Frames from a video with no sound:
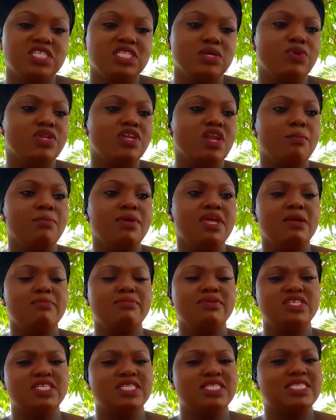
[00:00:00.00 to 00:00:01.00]
They will not be
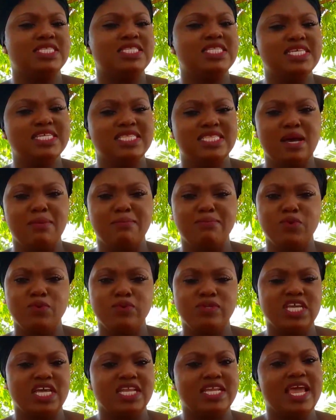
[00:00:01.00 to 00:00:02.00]
able to see that
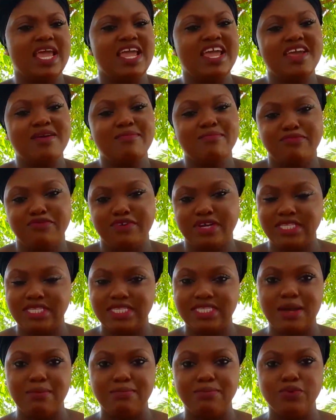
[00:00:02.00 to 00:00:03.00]
beauty and embrace
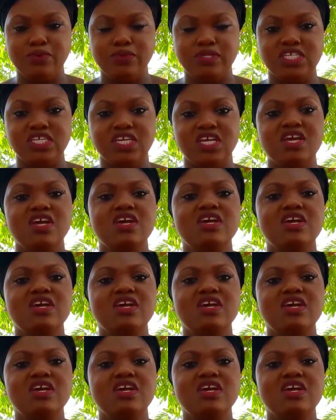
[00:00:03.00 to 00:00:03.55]
that beauty.